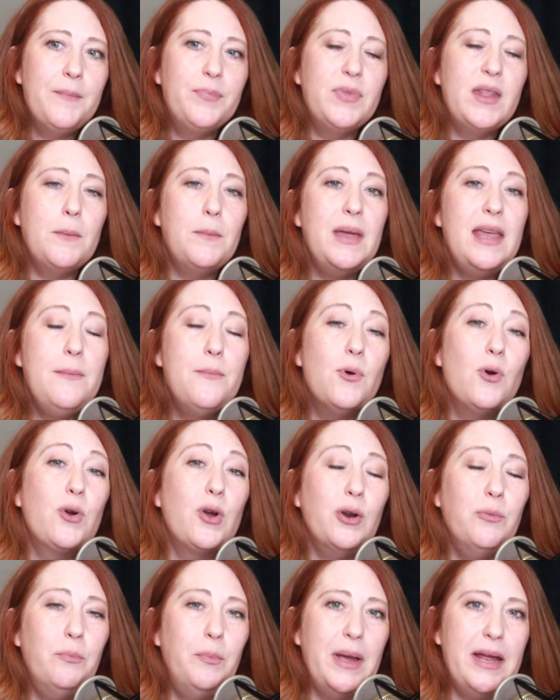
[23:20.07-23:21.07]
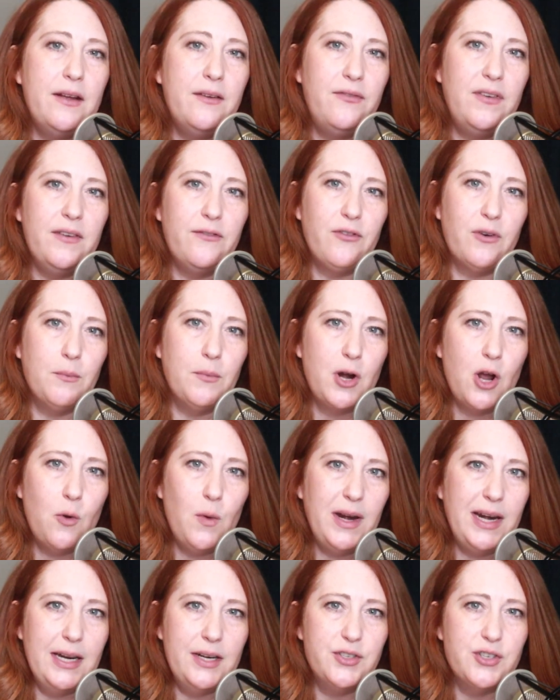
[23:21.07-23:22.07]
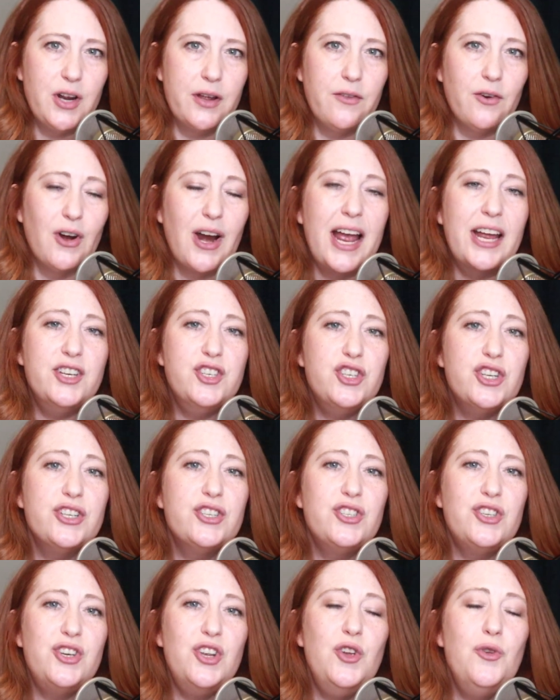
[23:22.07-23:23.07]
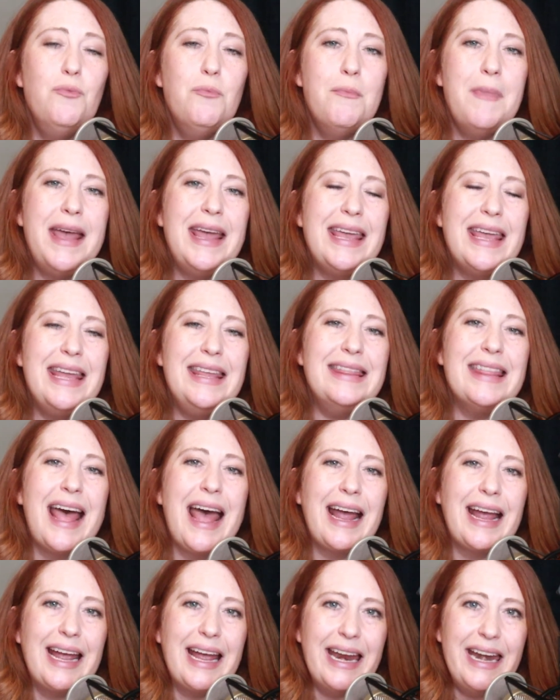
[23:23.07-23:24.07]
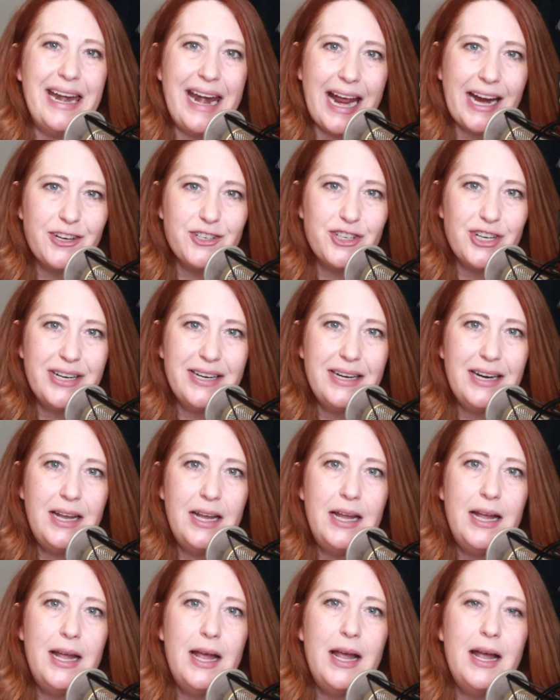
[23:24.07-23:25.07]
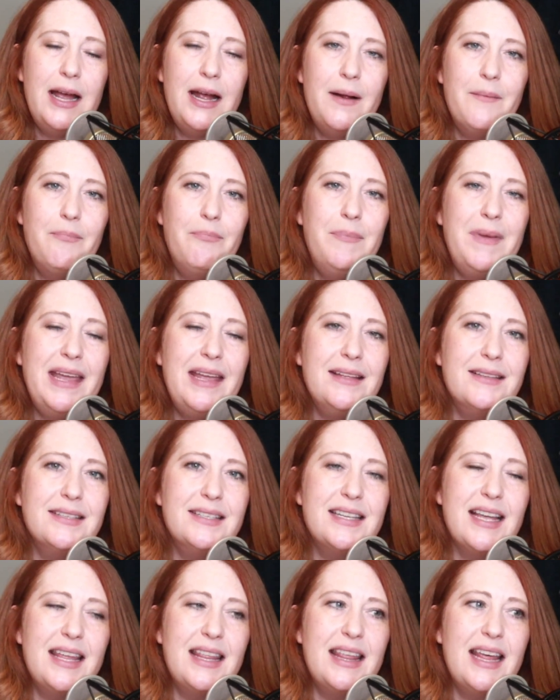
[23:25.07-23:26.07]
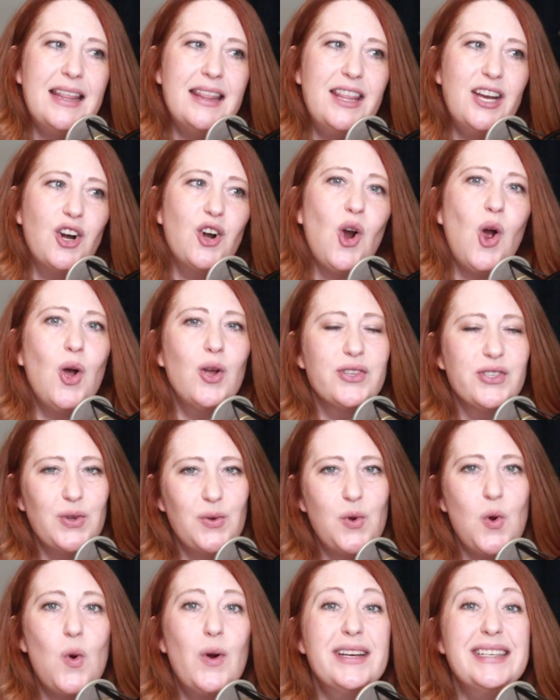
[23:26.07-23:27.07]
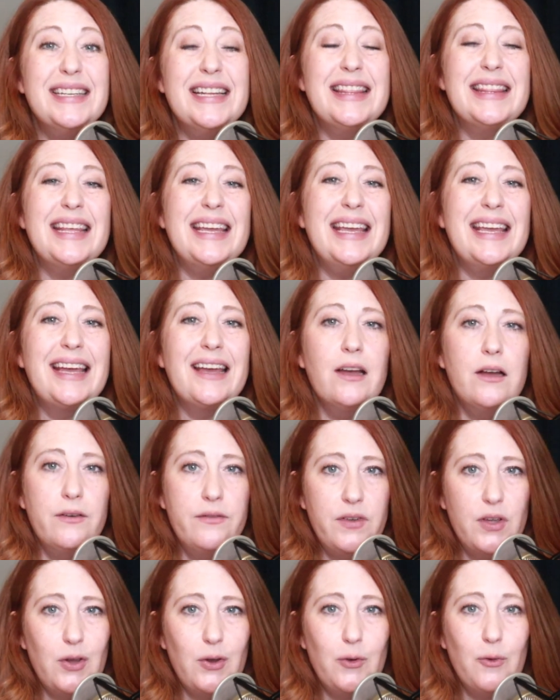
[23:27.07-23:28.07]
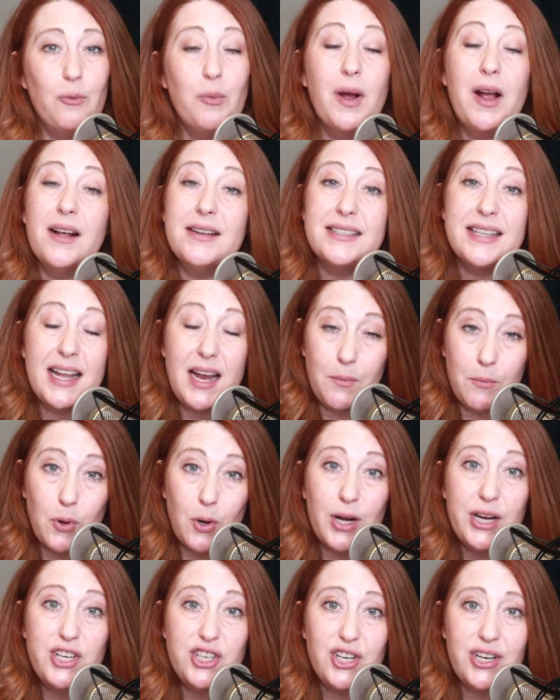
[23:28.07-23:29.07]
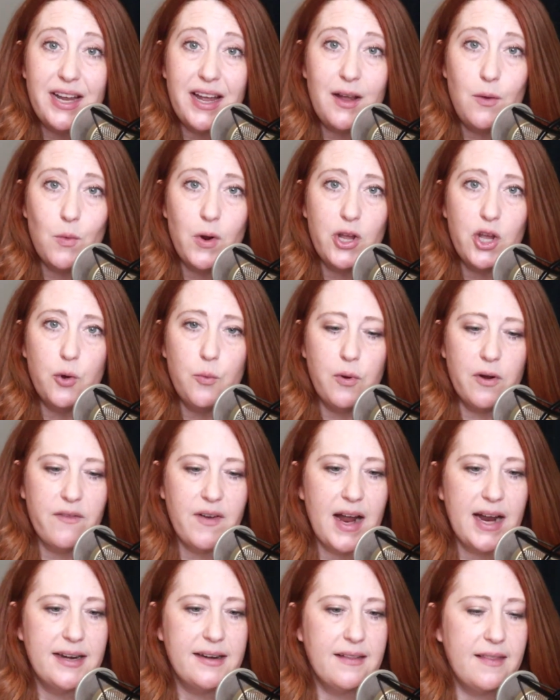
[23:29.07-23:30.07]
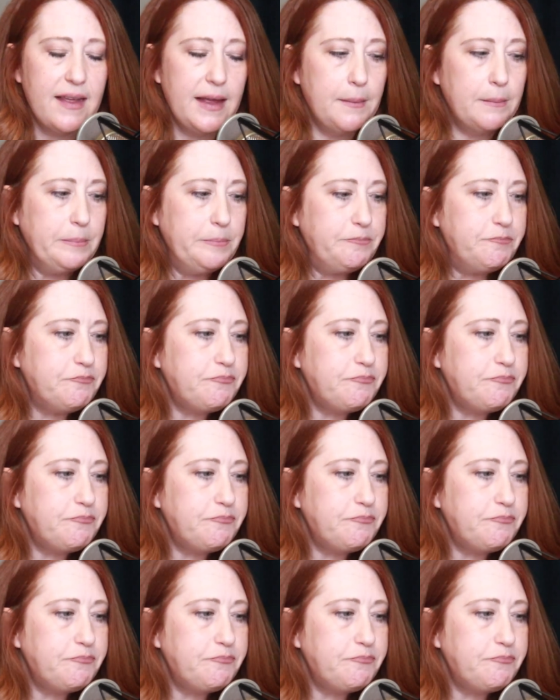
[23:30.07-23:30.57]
that people could benefit from knowing each other. And just you making that connection means that they're also going to think of you because they appreciate what you provide to them.